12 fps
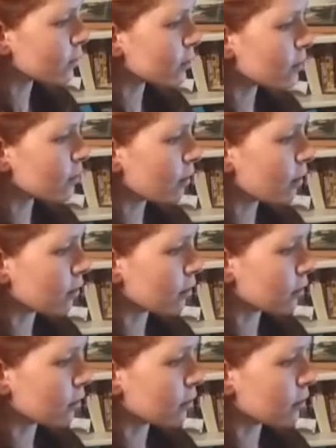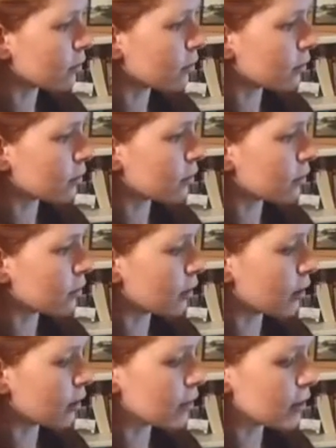for so long. And
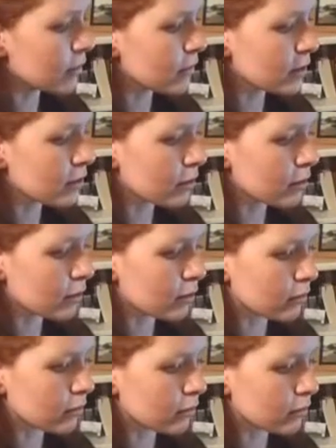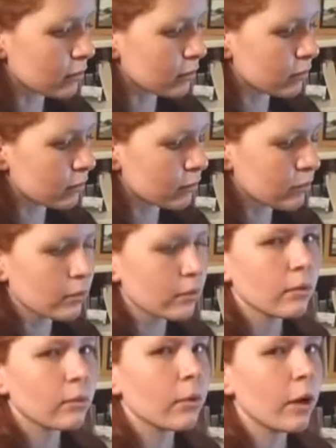I haven't even started.
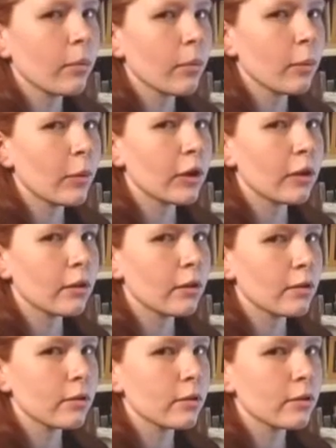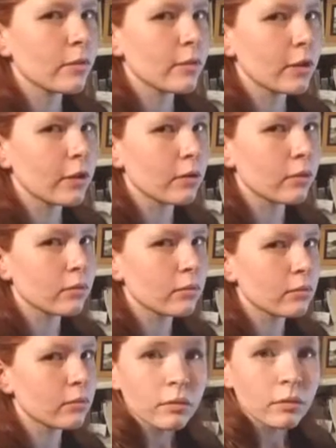Why am I making a YouTube video?
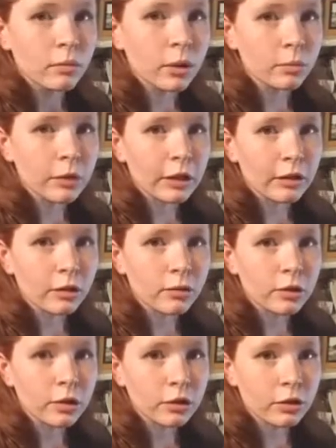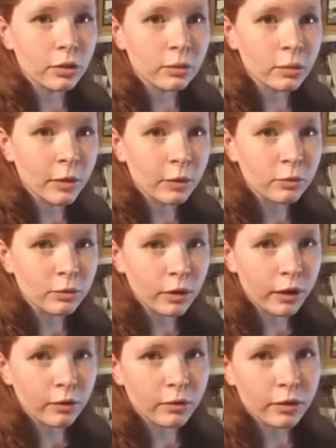Well, that goes to show where my
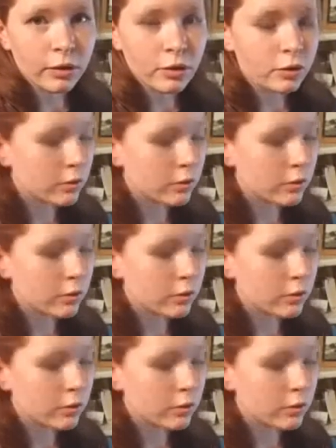priorities